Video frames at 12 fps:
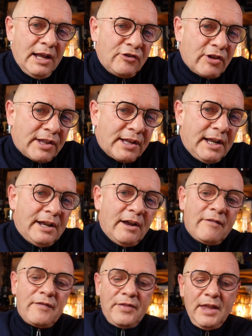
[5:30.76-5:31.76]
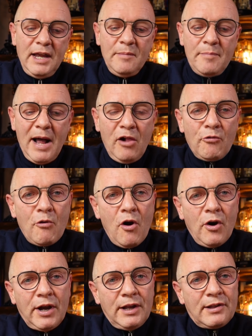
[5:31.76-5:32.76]
Interestingly enough, the
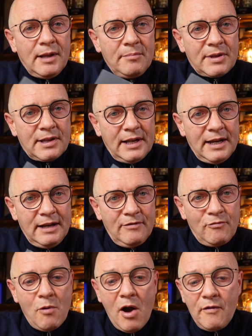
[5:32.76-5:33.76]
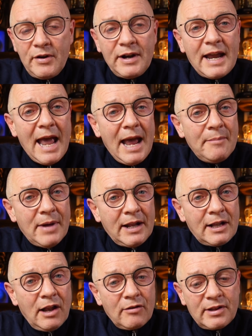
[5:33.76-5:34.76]
Bellroy slim sleeve woven came a close